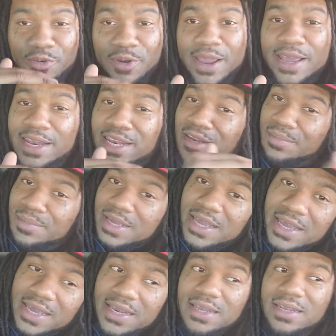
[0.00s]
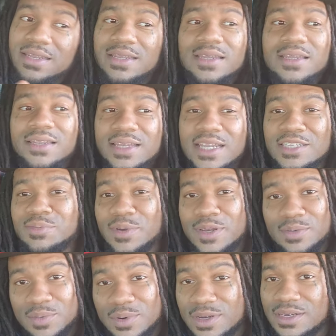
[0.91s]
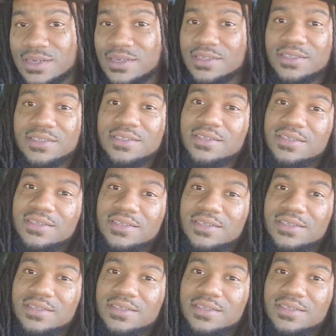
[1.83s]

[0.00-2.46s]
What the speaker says: read in the beginning, that's what it was.